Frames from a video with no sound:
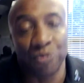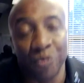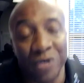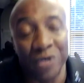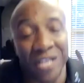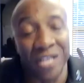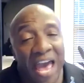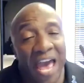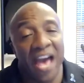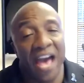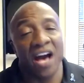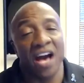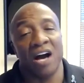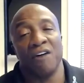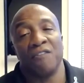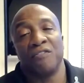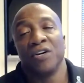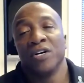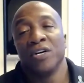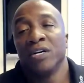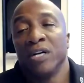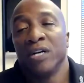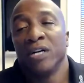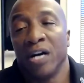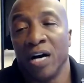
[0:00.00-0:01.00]
We have,
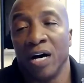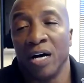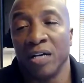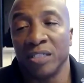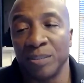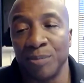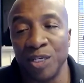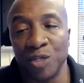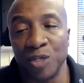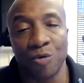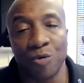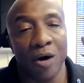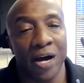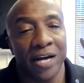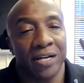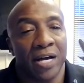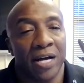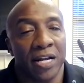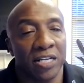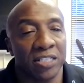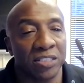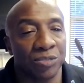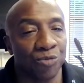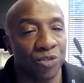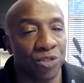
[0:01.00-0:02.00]
to be quite
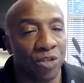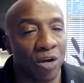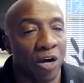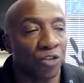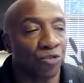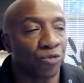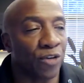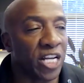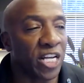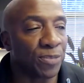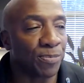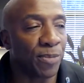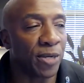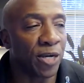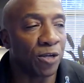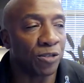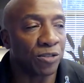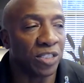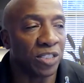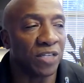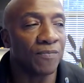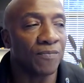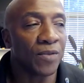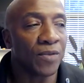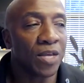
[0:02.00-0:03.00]
honest, with all
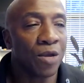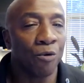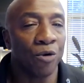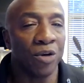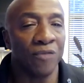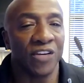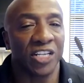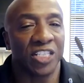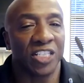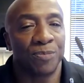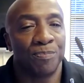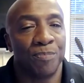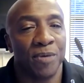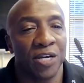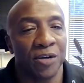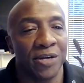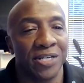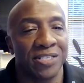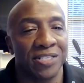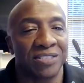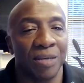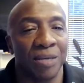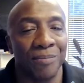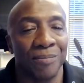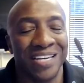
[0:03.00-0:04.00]
transparency, we've
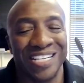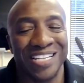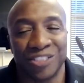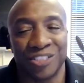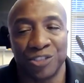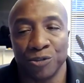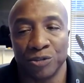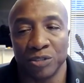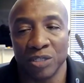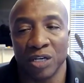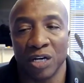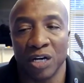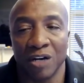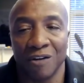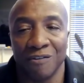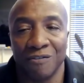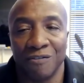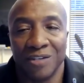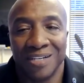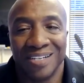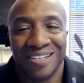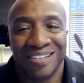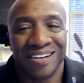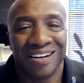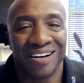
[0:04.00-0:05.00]
experienced some issues of
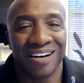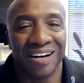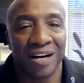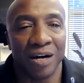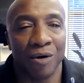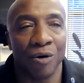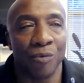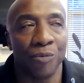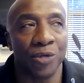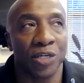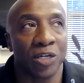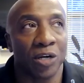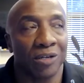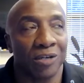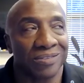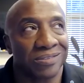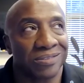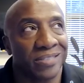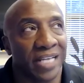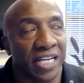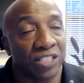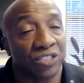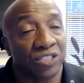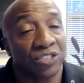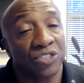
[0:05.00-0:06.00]
what we call
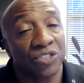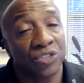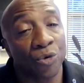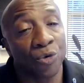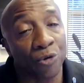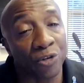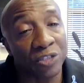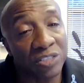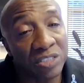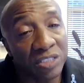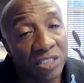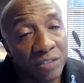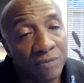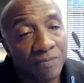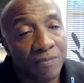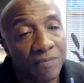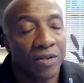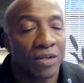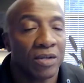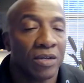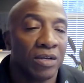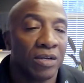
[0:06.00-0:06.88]
sextortion